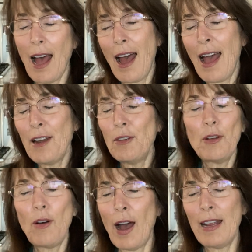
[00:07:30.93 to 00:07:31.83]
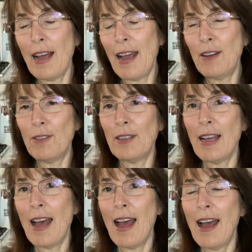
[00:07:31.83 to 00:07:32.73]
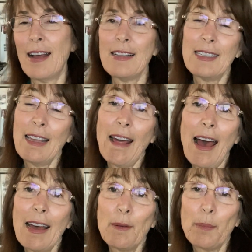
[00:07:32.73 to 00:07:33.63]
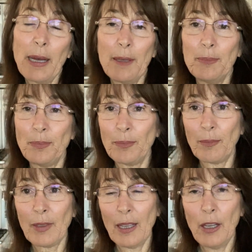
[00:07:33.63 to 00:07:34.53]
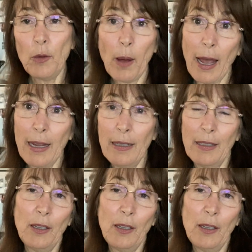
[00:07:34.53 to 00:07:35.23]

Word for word: I, I don't know. I, I don't see that, but you might,